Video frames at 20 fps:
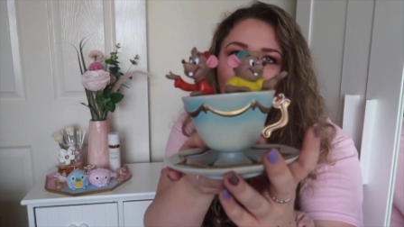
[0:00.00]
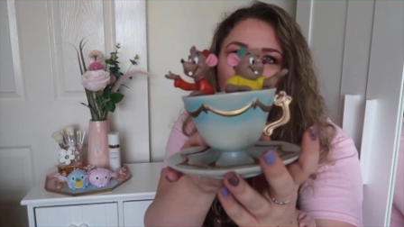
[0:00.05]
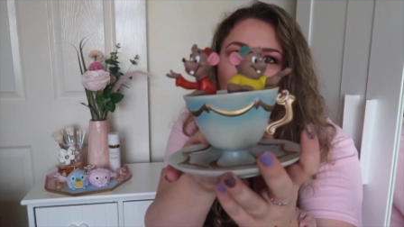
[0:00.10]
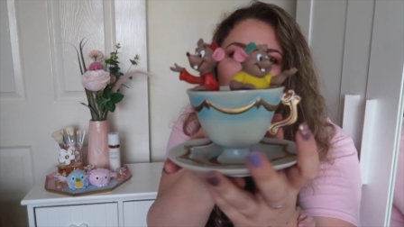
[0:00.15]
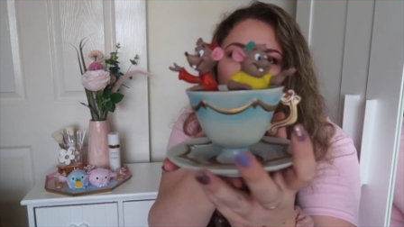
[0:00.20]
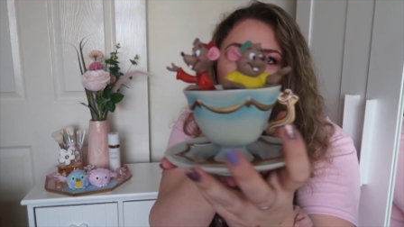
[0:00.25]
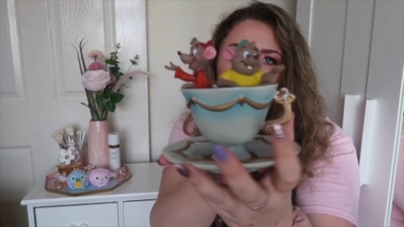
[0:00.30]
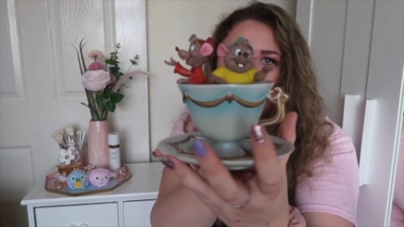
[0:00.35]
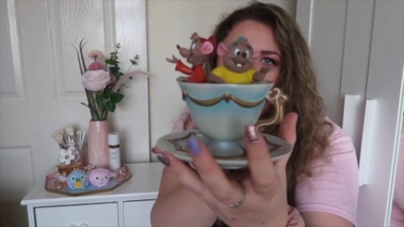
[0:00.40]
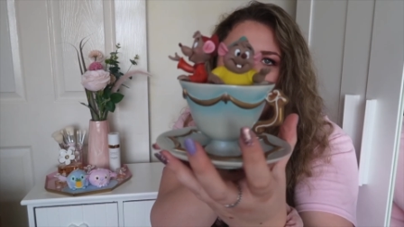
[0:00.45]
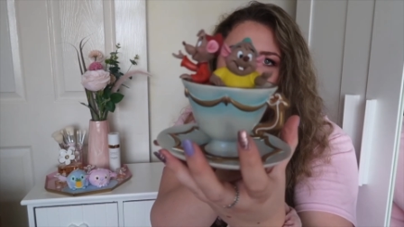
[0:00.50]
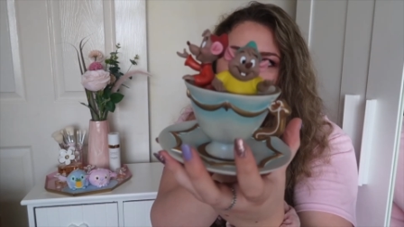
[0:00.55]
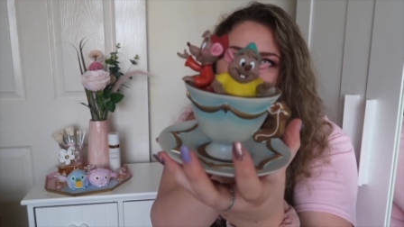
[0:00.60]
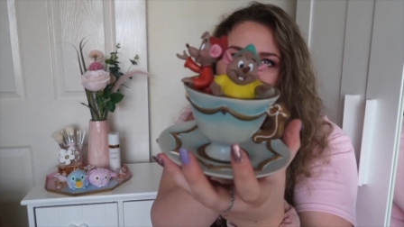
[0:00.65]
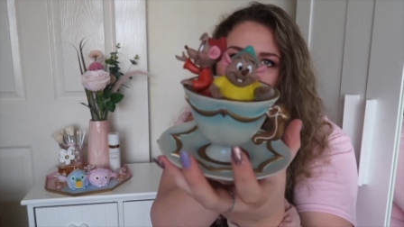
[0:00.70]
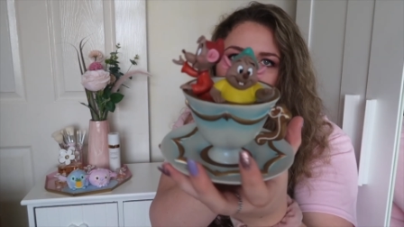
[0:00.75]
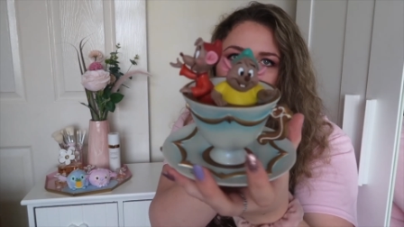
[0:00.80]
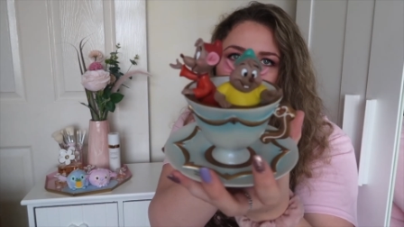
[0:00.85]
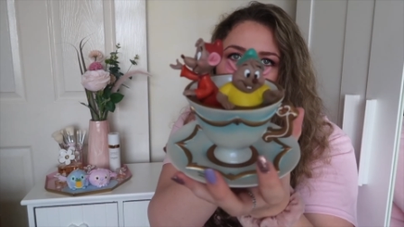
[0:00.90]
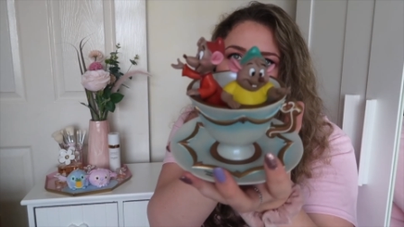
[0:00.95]
So I think for
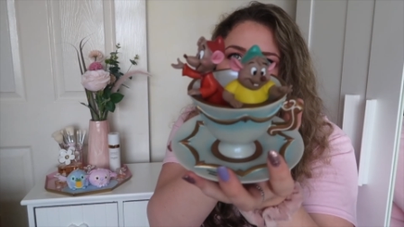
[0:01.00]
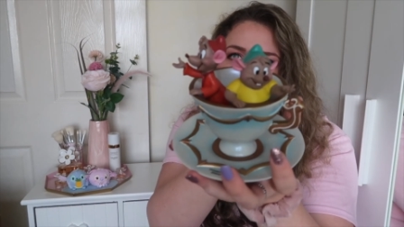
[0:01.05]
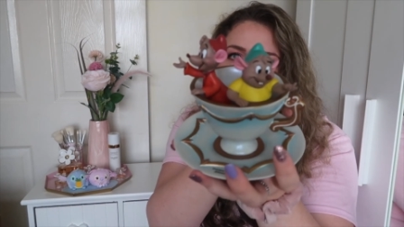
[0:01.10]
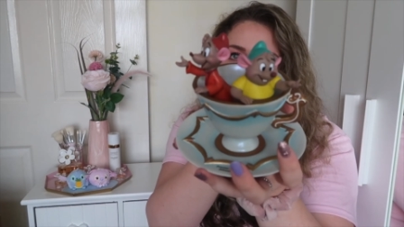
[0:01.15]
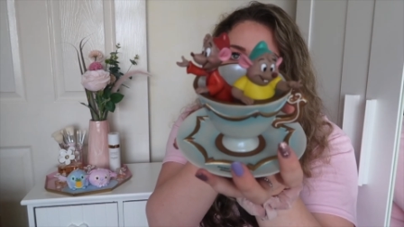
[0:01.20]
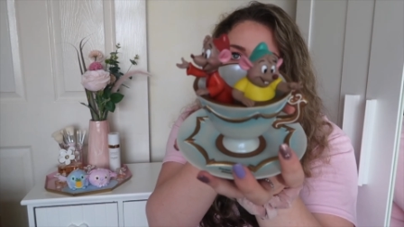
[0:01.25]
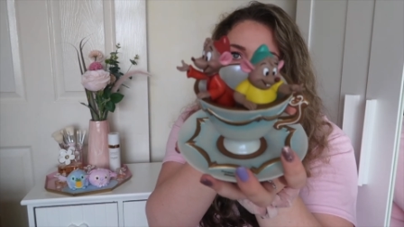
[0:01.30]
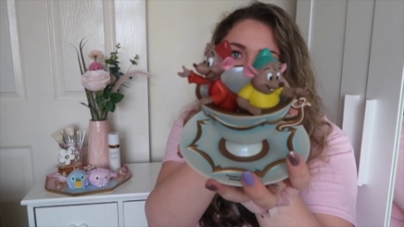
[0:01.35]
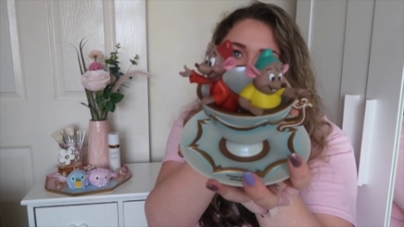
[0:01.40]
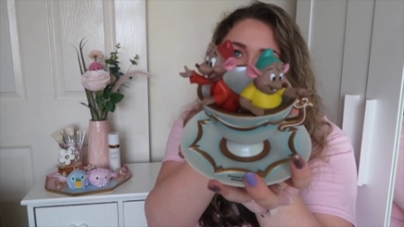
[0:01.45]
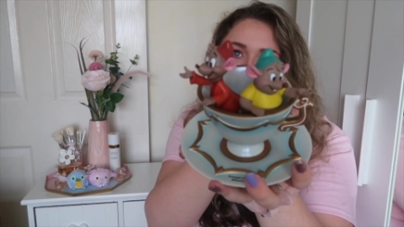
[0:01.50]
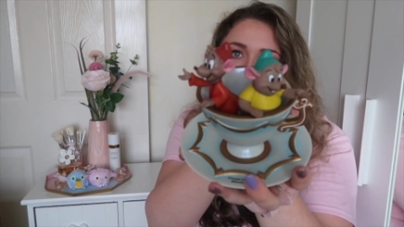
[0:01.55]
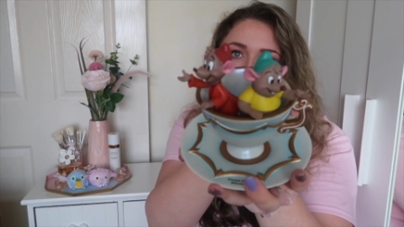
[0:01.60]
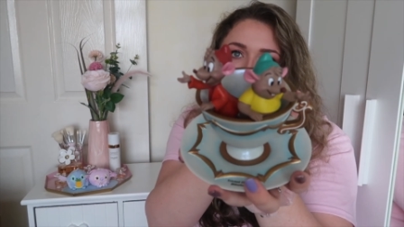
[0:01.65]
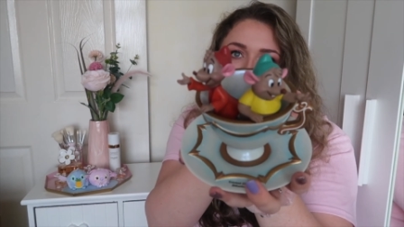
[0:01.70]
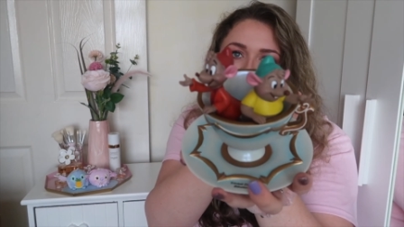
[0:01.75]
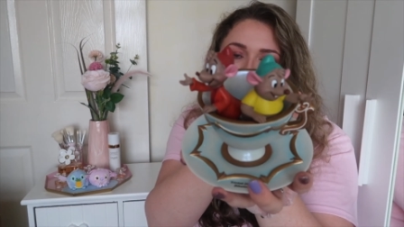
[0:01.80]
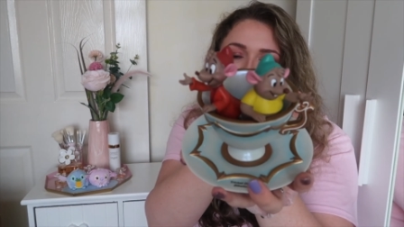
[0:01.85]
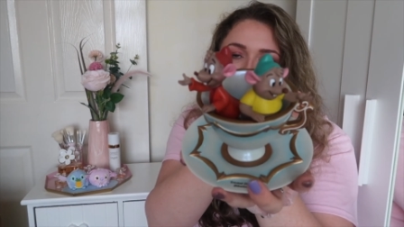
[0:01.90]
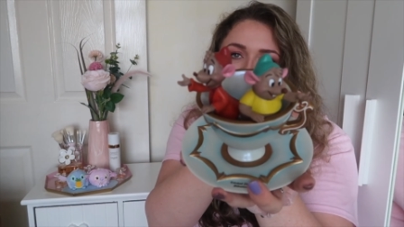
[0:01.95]
£15,
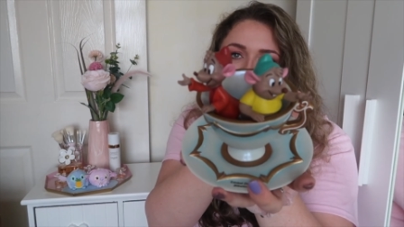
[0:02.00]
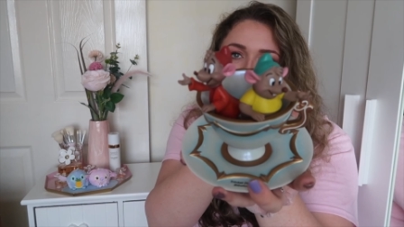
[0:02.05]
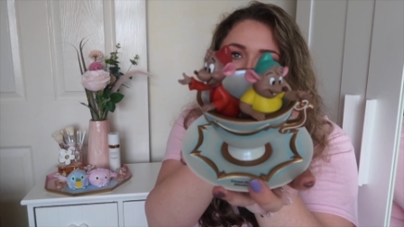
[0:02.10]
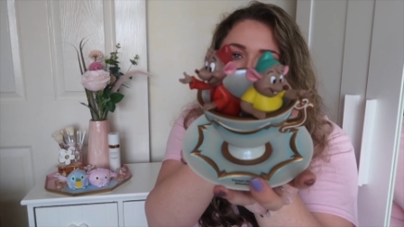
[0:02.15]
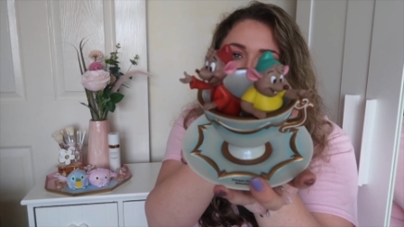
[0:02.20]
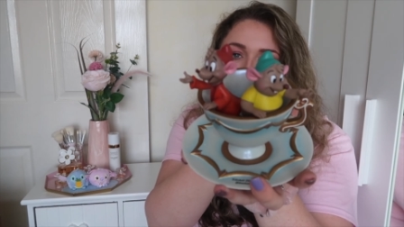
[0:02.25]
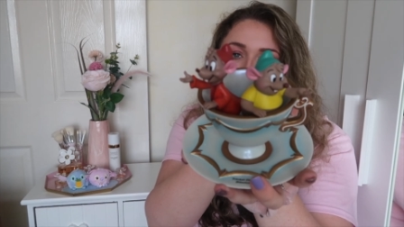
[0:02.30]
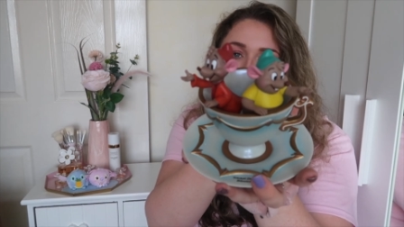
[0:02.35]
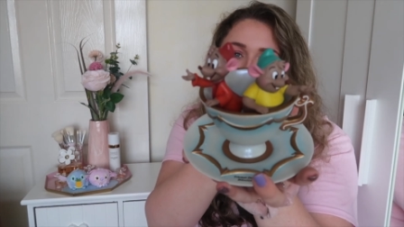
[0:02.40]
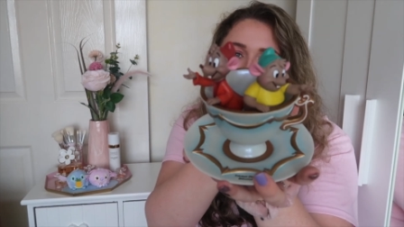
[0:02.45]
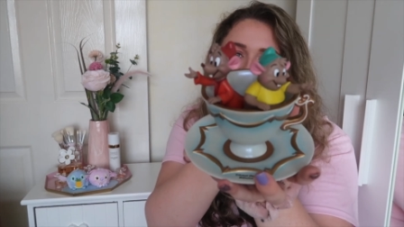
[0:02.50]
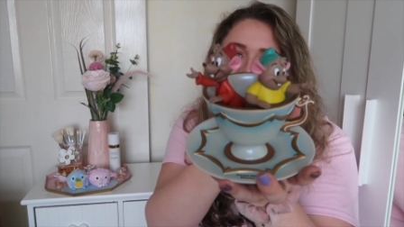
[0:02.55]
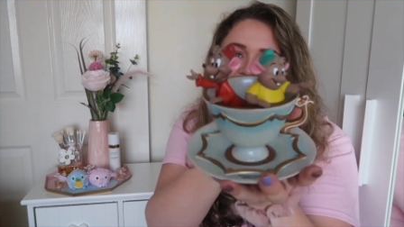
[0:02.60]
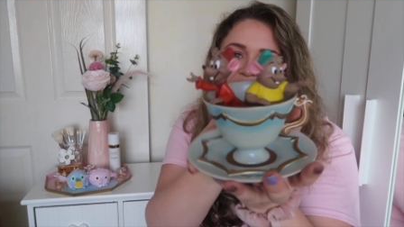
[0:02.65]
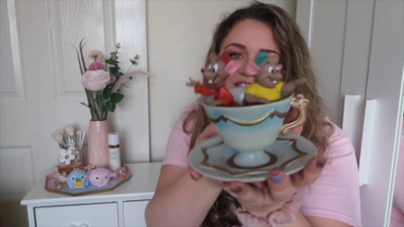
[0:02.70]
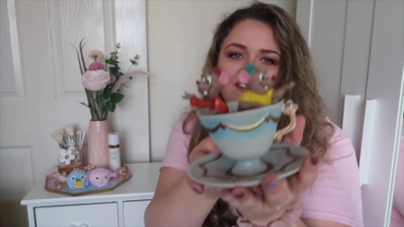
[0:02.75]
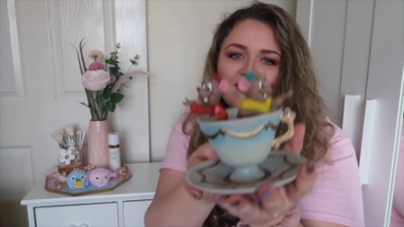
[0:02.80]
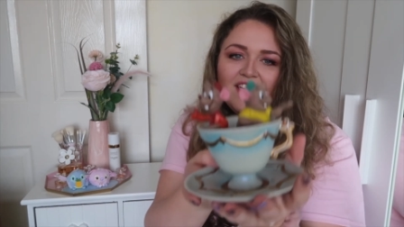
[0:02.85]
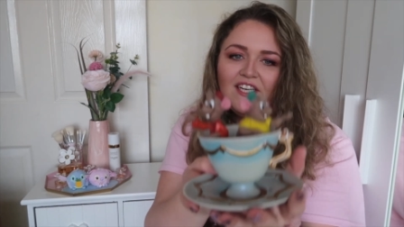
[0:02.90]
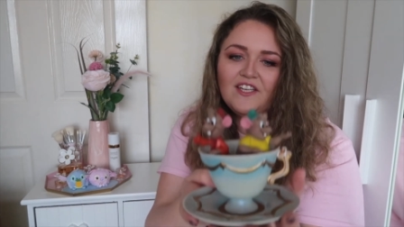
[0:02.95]
that's
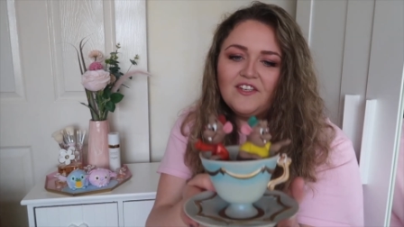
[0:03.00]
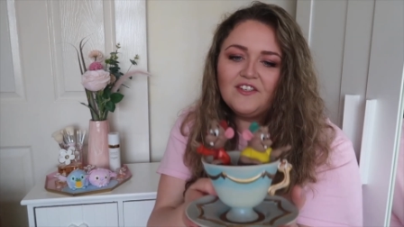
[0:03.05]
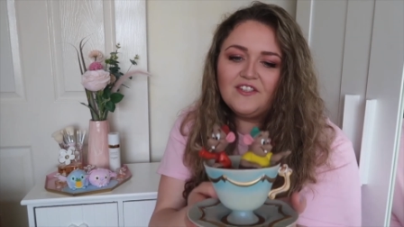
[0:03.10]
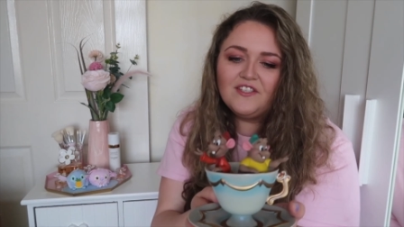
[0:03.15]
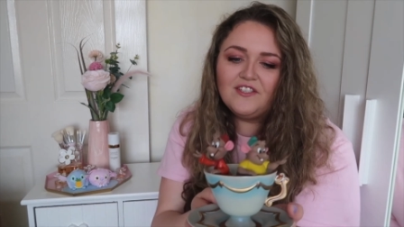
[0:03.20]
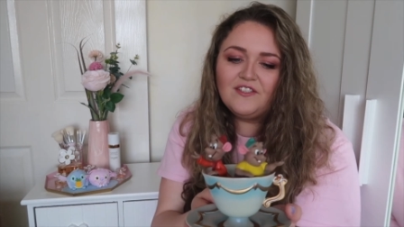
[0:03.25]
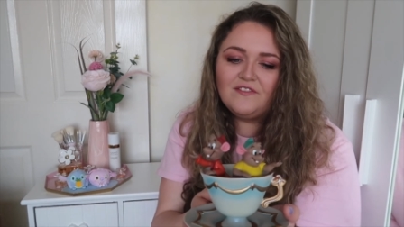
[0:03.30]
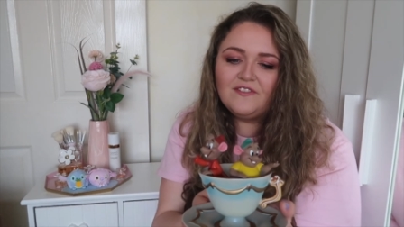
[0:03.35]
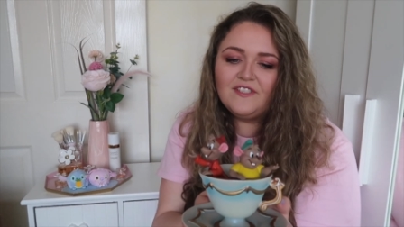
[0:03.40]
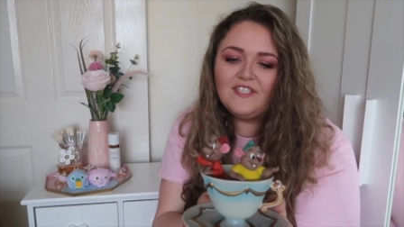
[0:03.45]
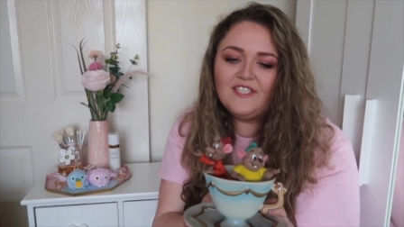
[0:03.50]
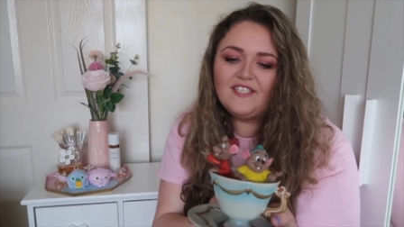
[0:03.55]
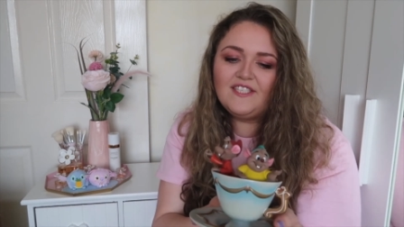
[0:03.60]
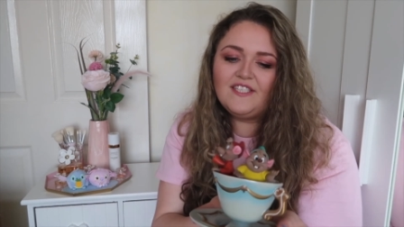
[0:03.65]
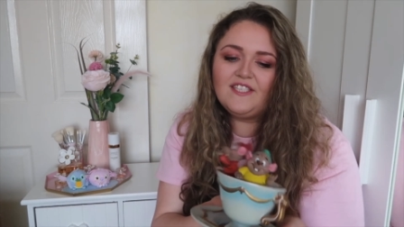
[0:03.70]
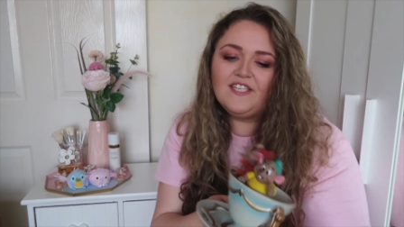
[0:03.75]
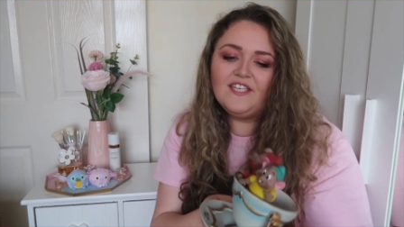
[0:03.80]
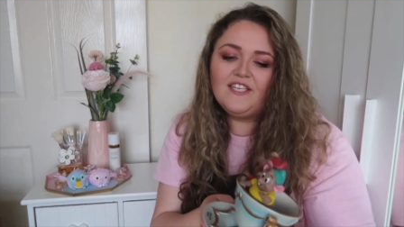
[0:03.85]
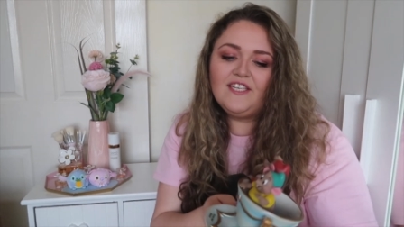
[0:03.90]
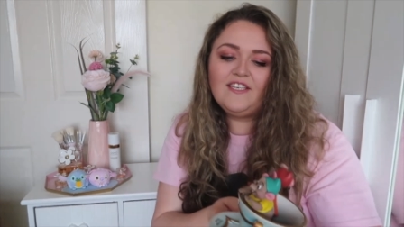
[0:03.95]
really, really good for
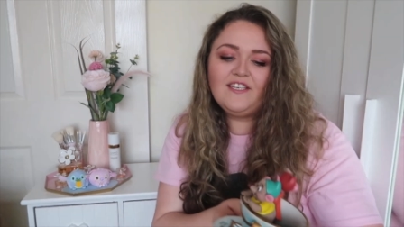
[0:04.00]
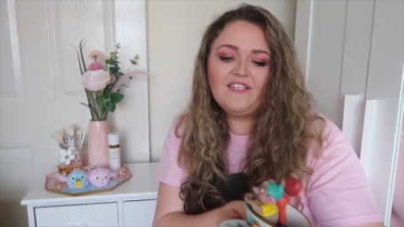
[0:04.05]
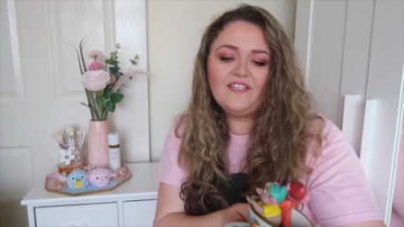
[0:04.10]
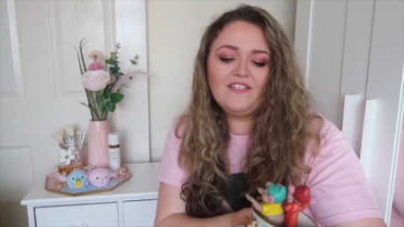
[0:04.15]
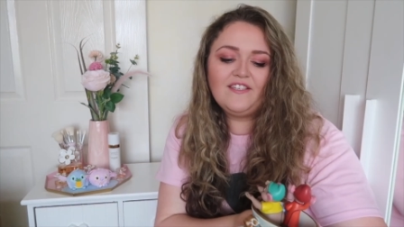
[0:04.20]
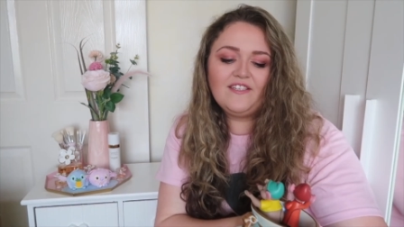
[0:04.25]
Disney.